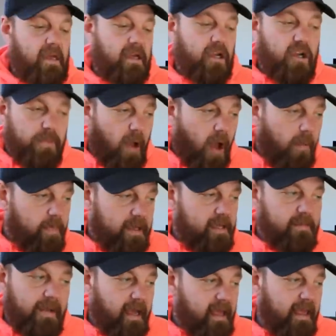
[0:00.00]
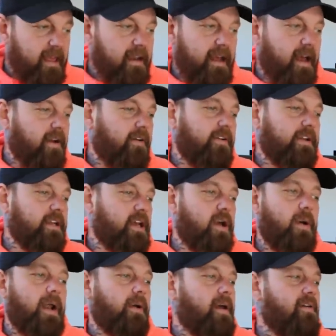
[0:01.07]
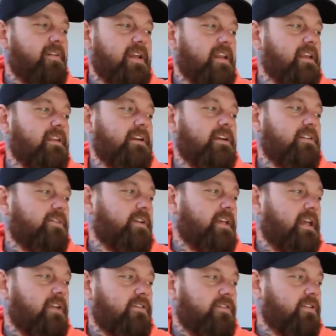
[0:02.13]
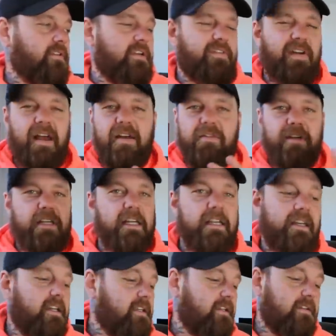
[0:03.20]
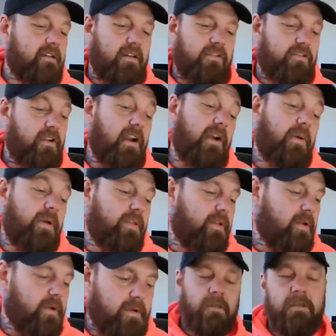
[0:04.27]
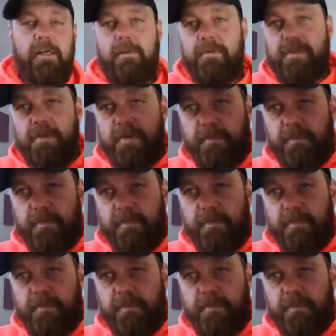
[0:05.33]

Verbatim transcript: could all be in my head. I don't really know. I don't have any clarification. If I ever get any, I'll share it with you. Yep, so